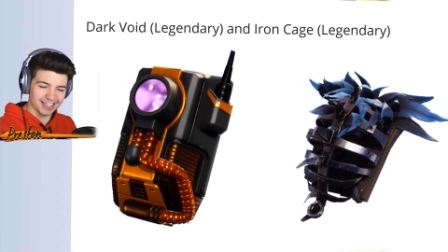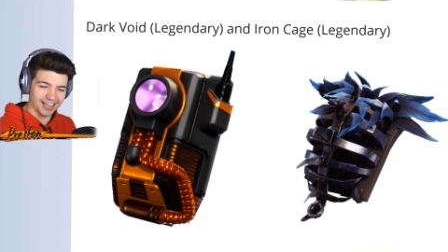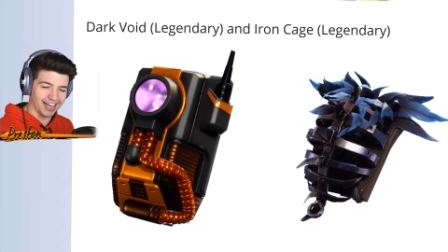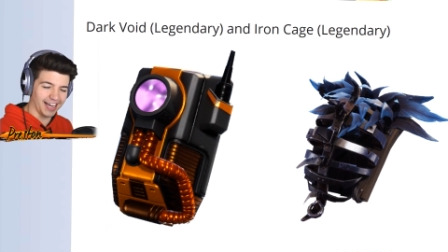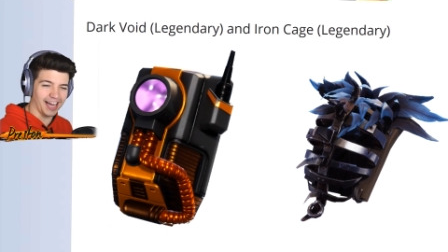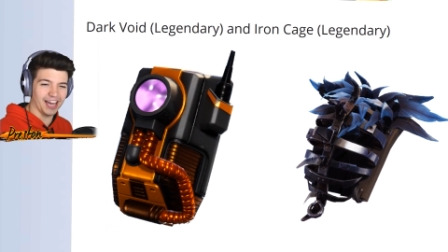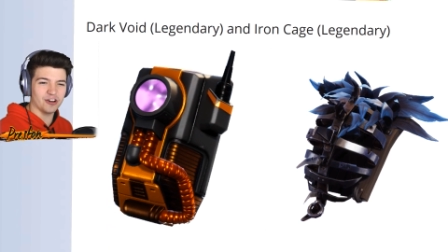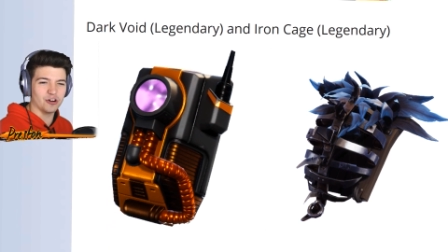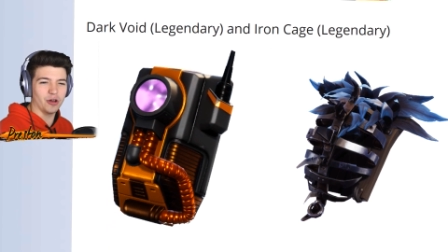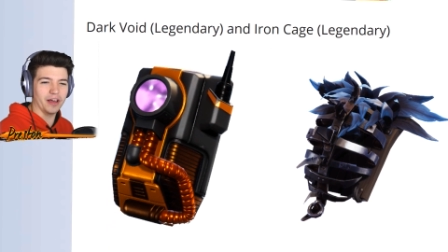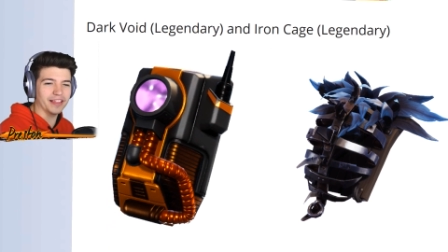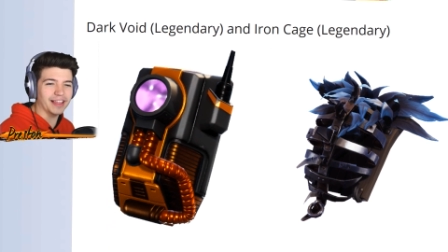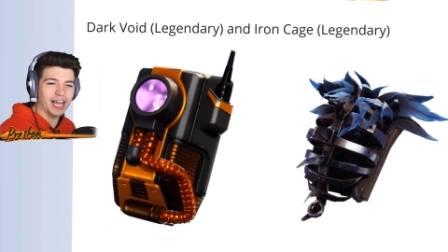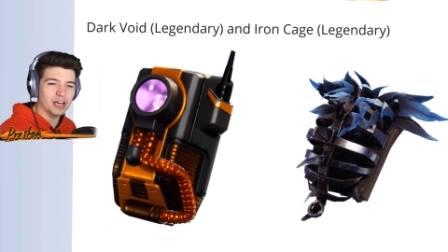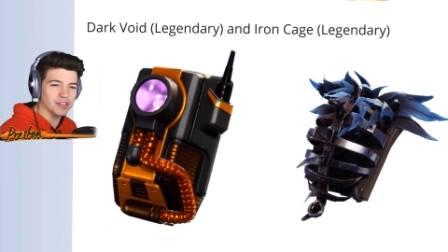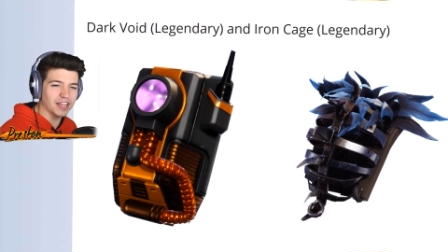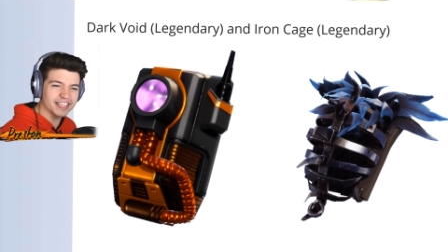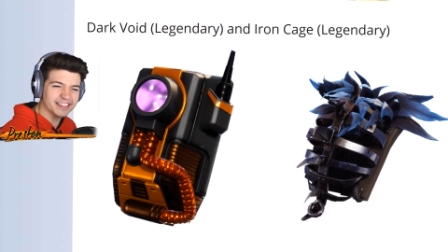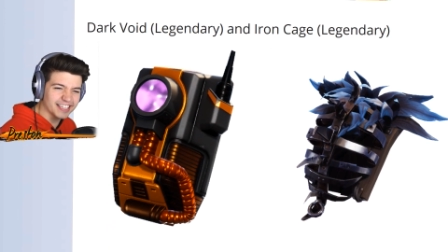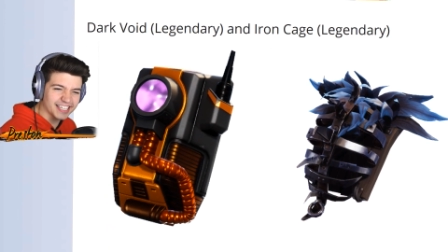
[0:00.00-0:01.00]
I don't know, I, I
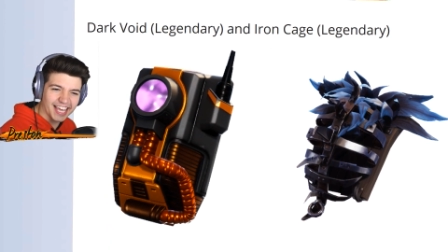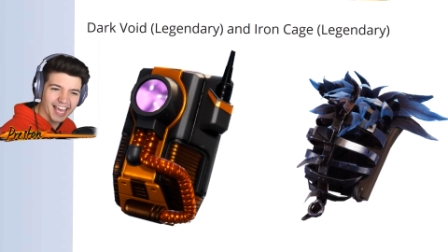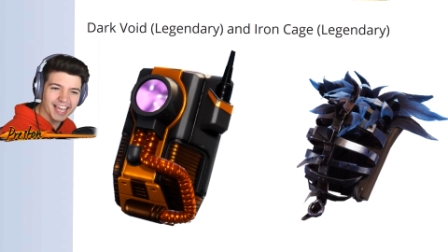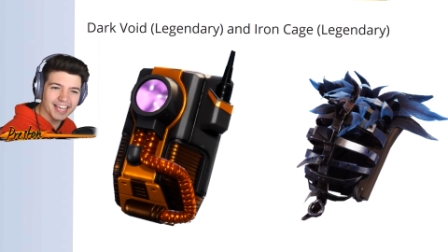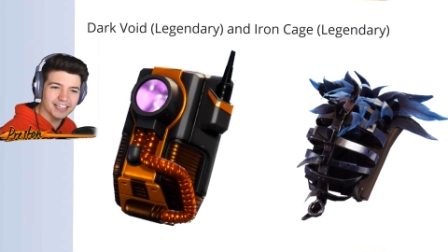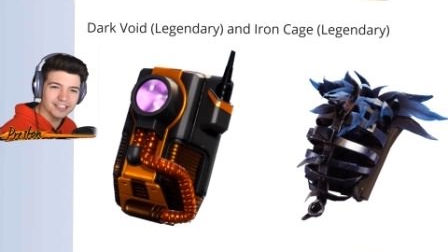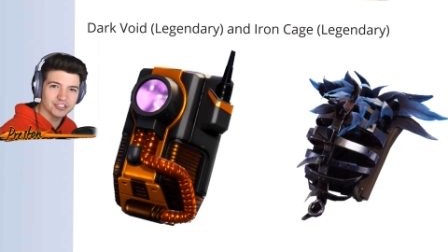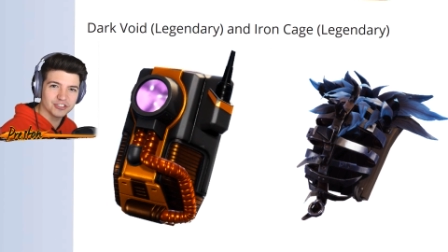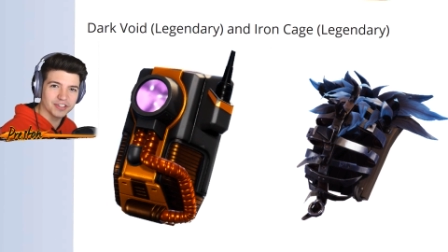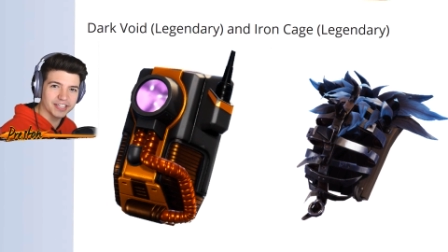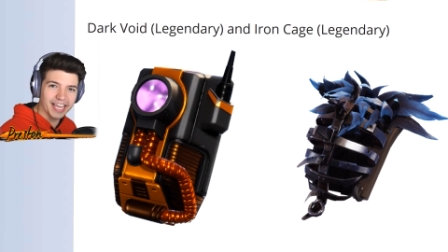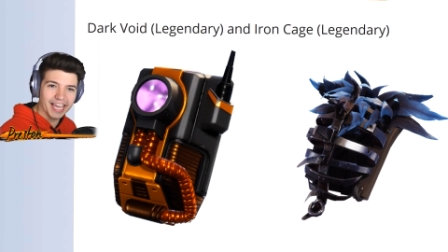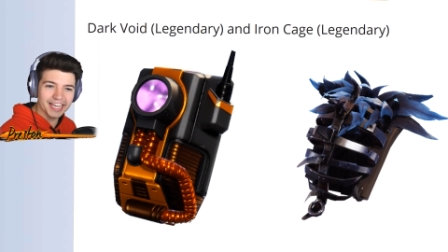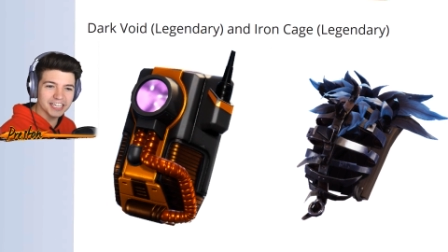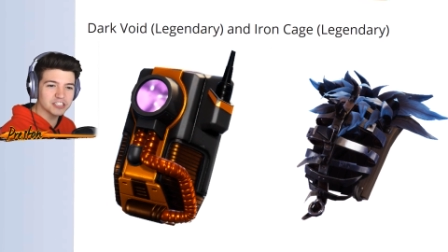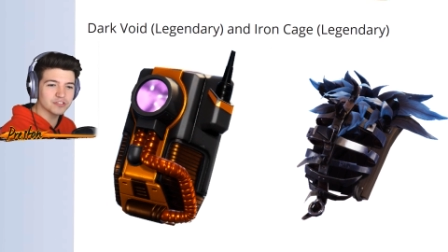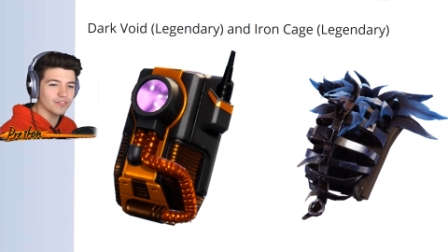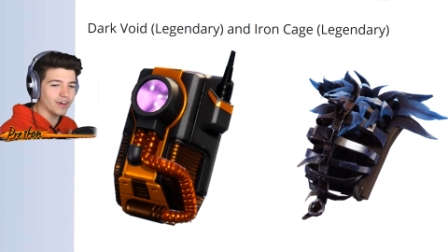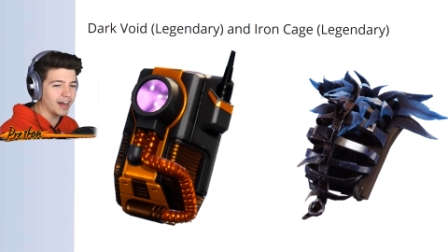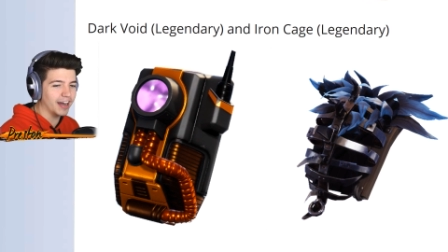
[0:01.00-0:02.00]
like the cage, the cage
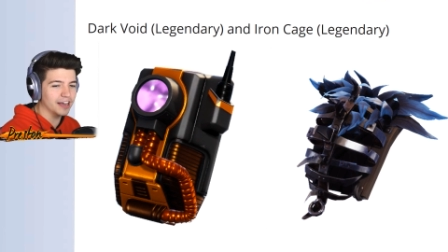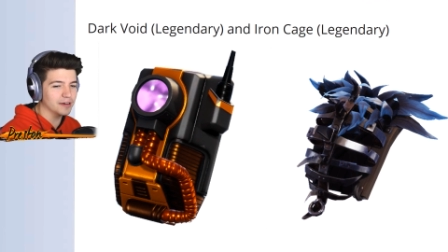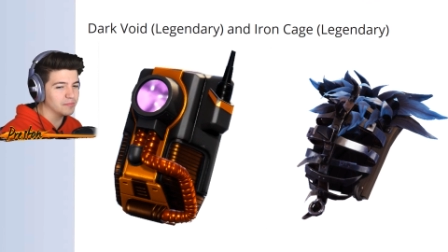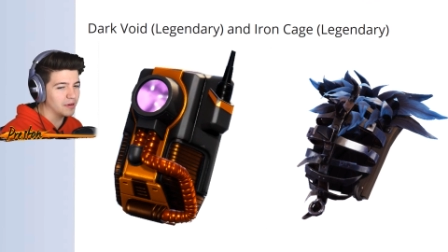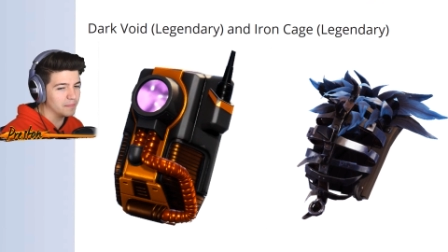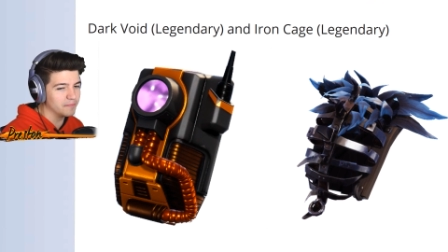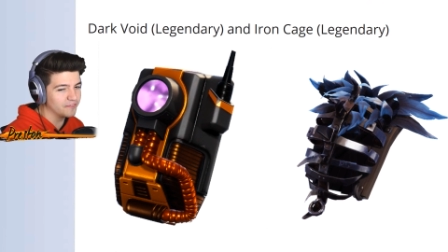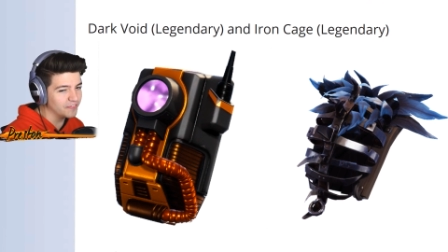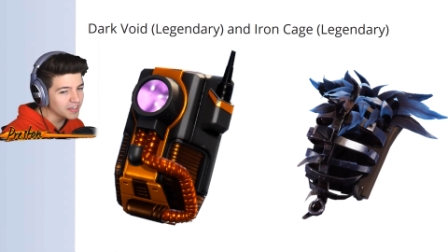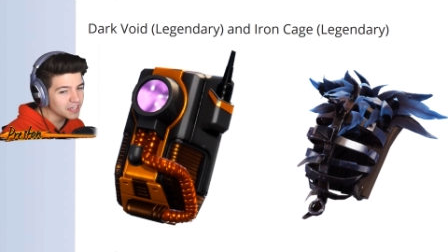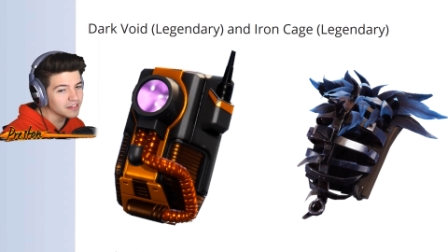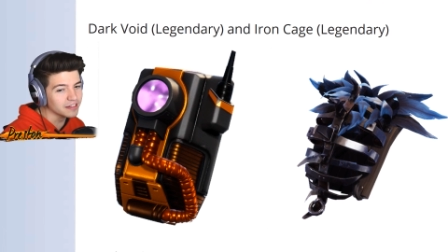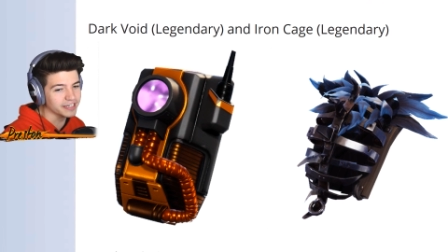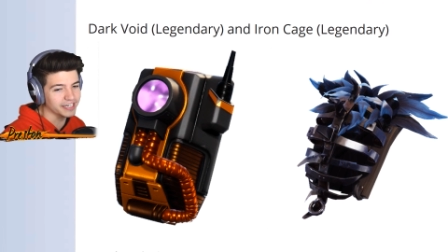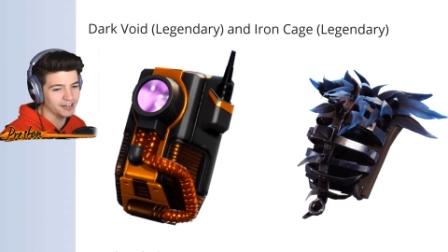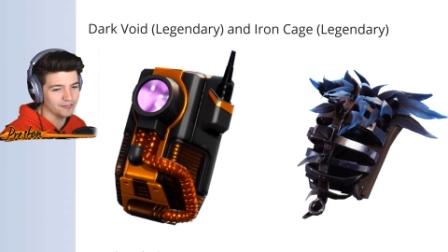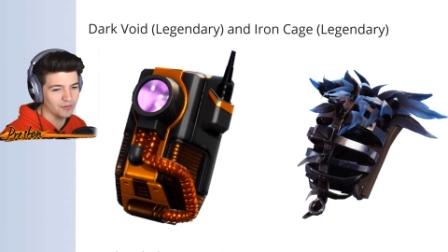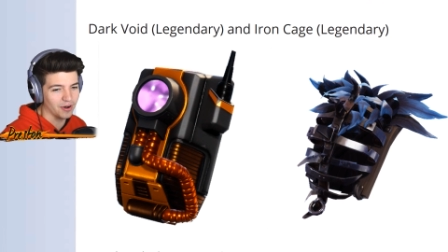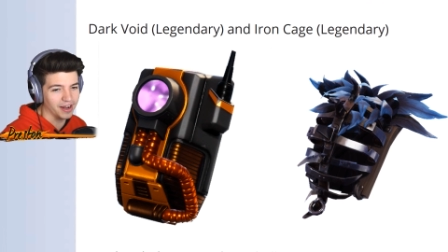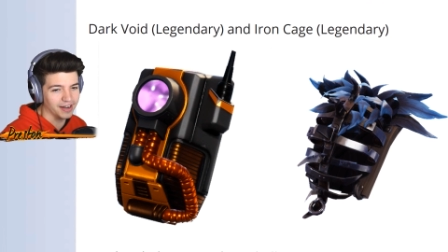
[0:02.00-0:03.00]
vibe. I'm feeling
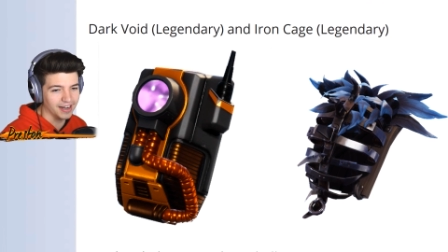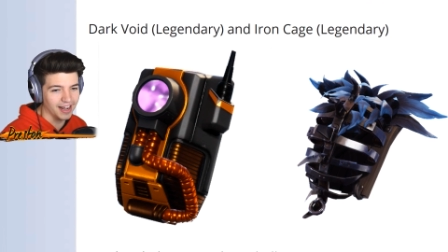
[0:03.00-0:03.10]
it right